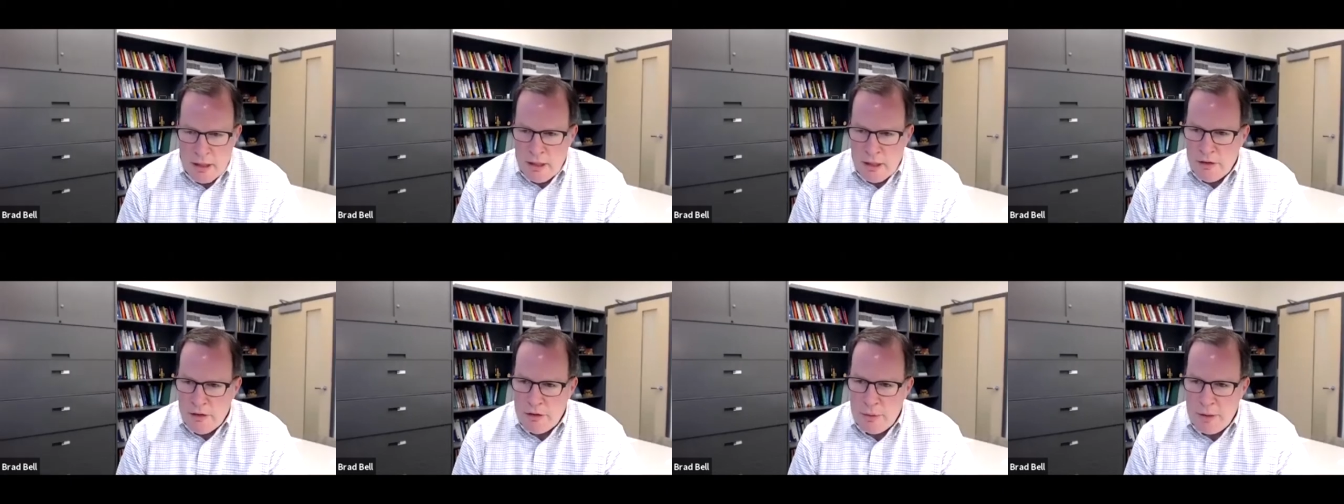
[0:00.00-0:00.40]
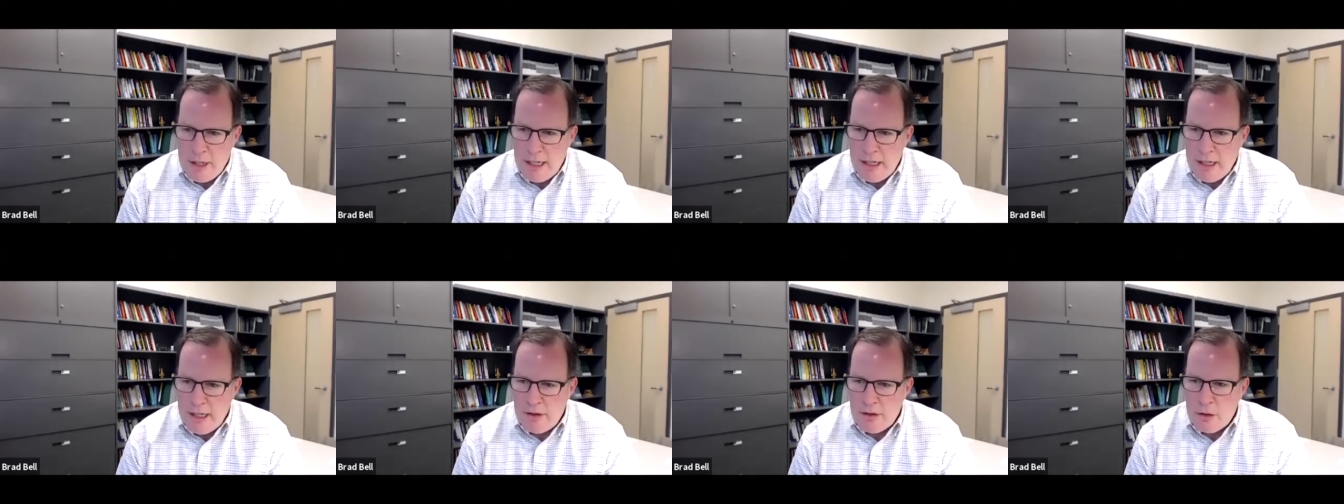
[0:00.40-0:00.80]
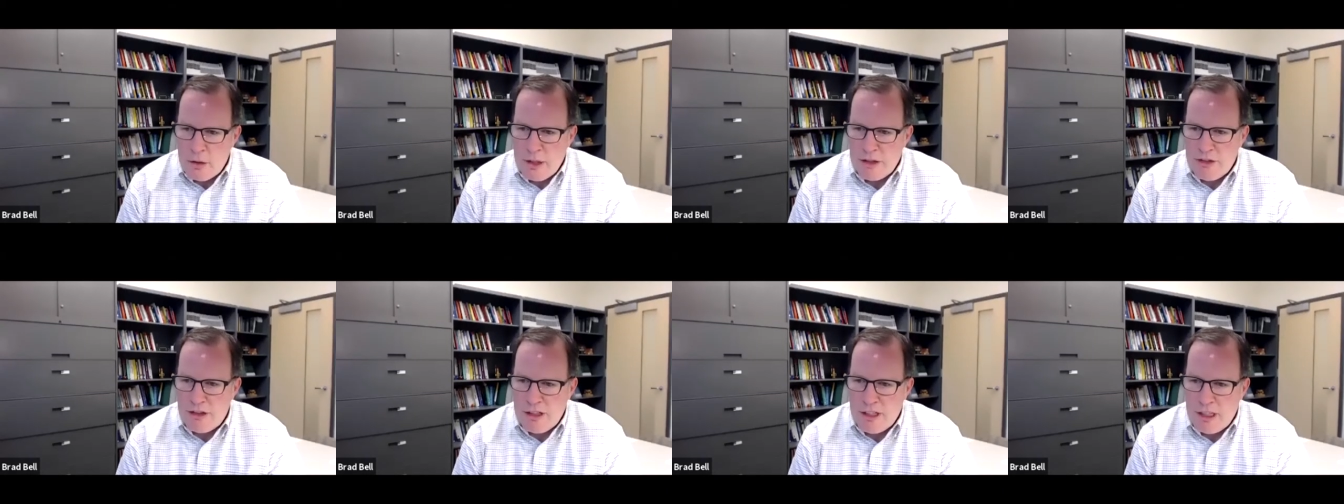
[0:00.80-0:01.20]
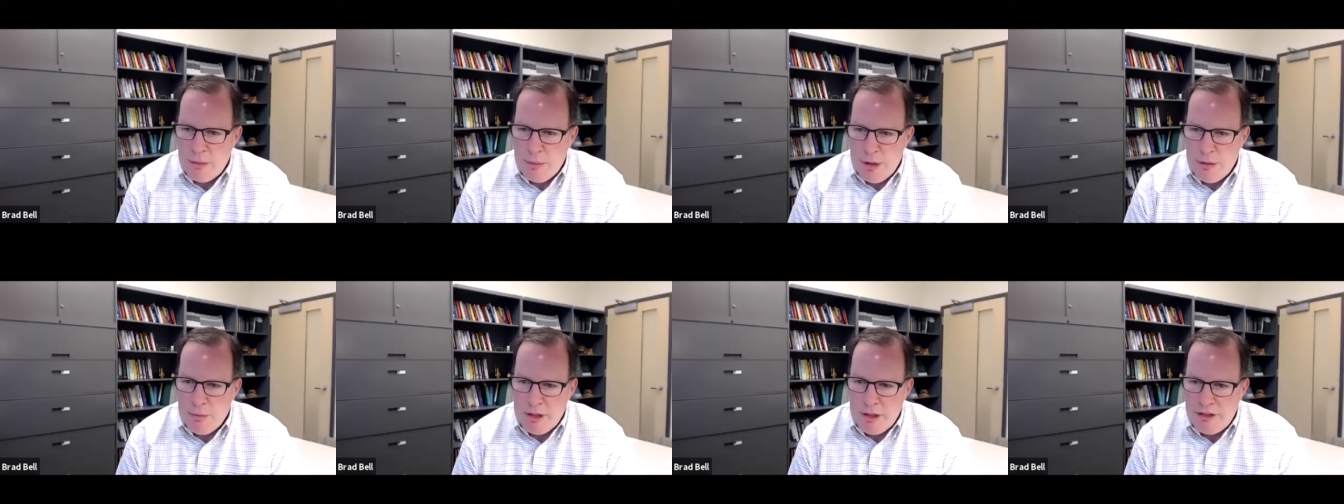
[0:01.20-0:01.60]
So we had another question come
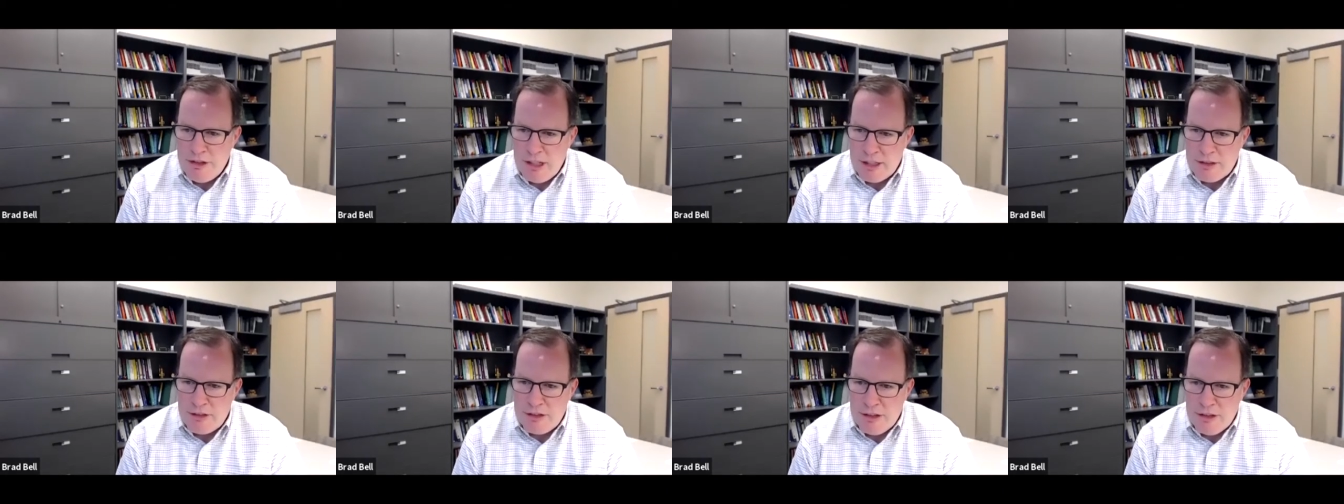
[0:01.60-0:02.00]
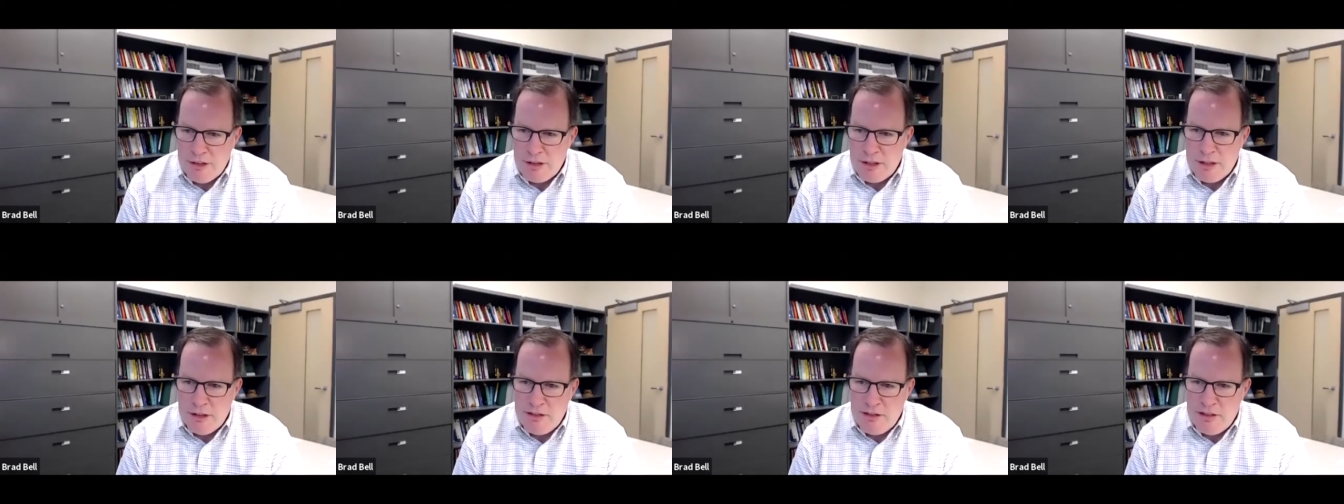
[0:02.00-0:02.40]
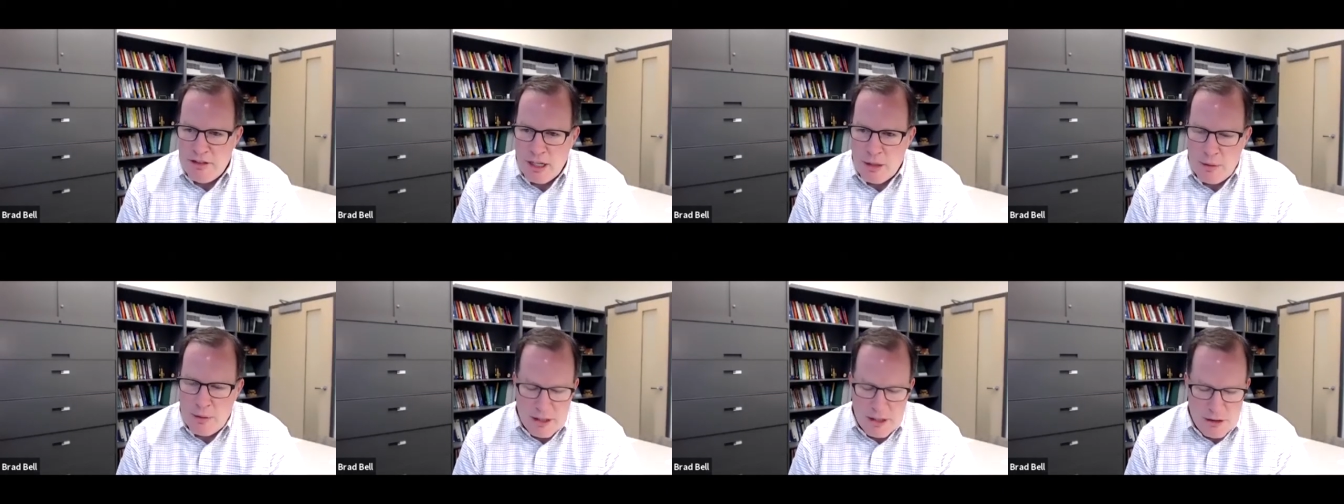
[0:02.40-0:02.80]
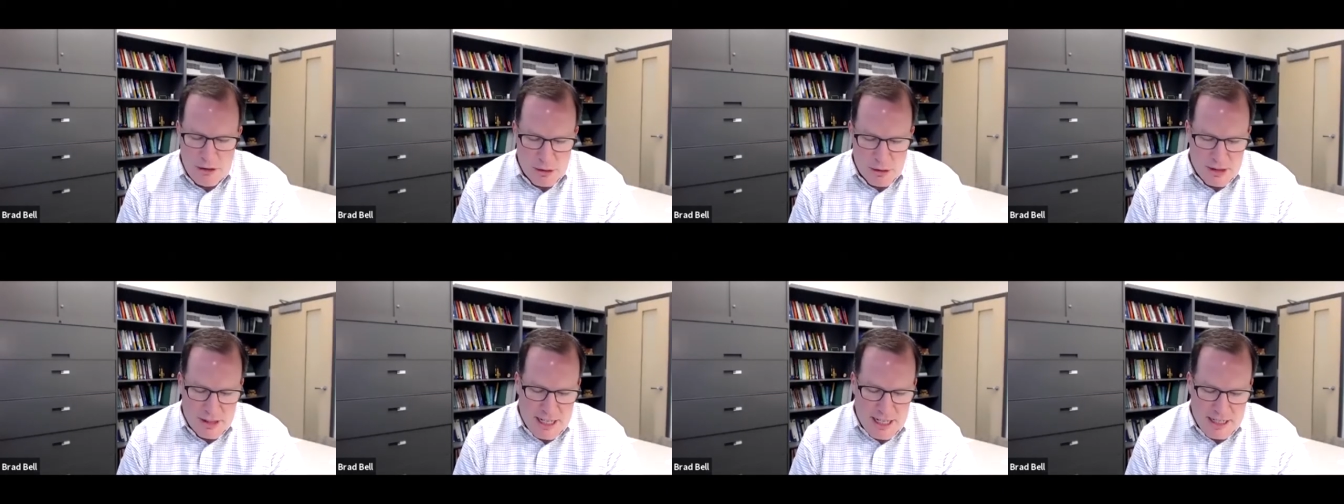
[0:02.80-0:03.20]
in, which actually is a good segue to
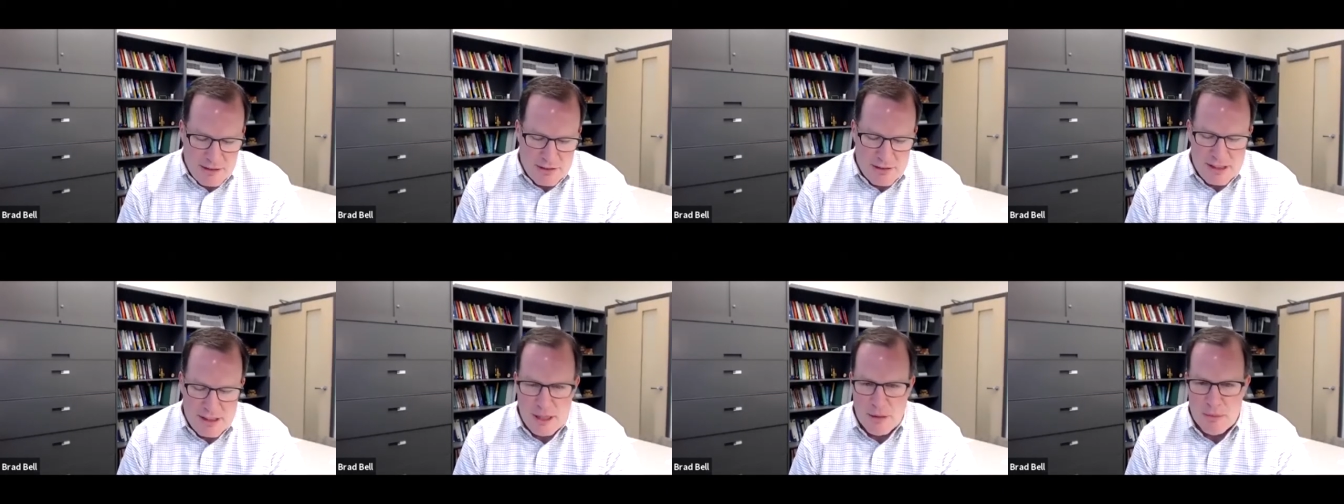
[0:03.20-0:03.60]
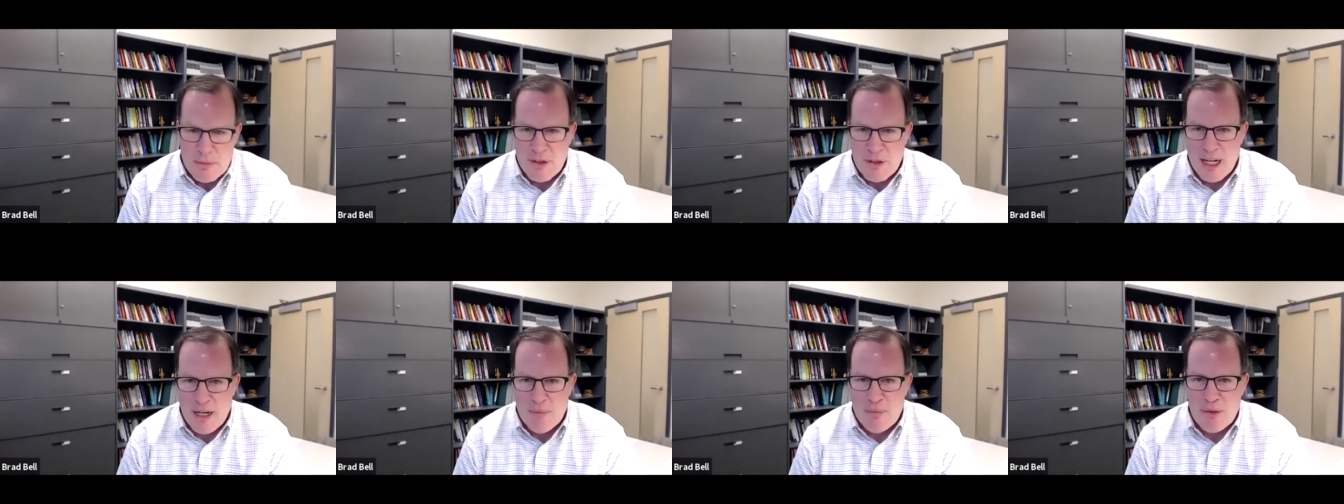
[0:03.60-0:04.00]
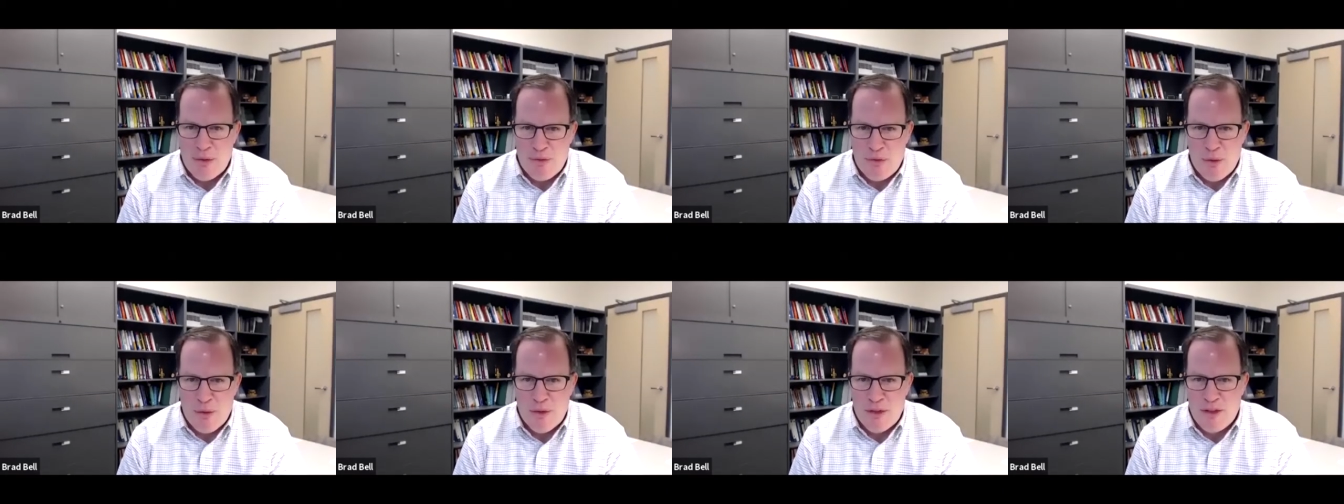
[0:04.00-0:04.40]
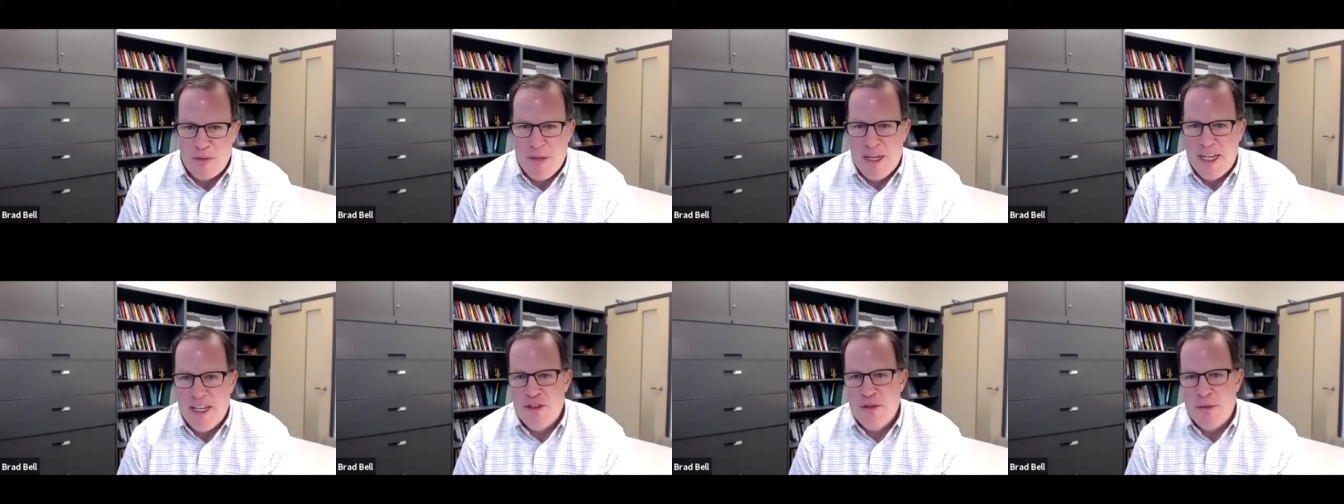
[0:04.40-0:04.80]
our next theme around performance
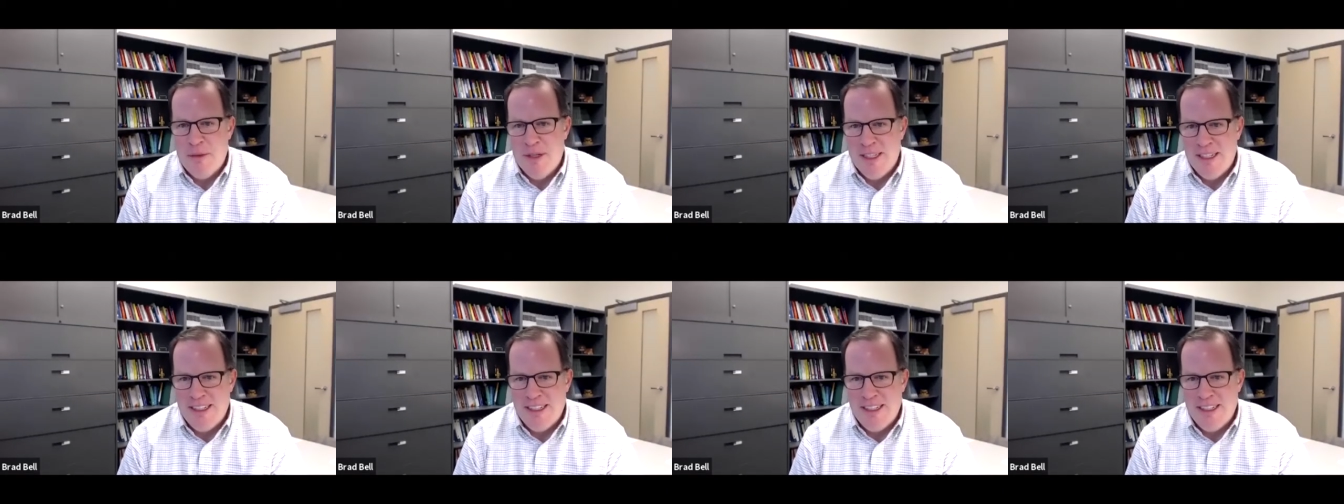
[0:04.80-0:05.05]
management.